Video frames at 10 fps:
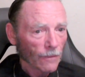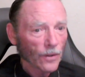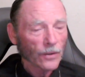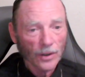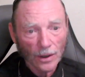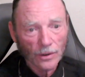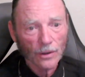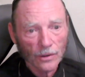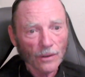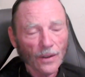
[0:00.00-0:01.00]
the
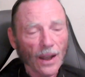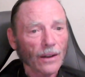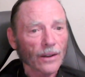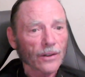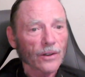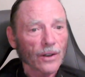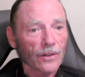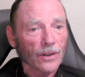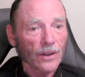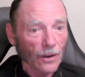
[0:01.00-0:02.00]
centers of
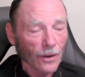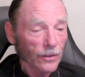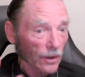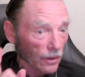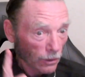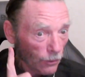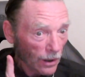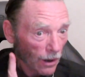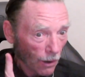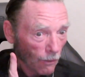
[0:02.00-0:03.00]
galaxies near us,
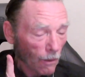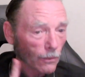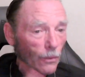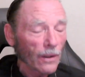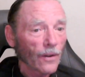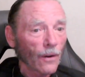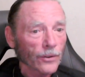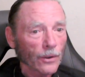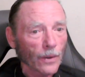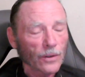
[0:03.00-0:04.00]
including our own, we've
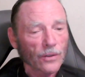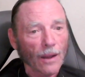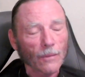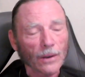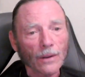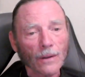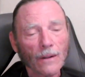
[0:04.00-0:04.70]
also examined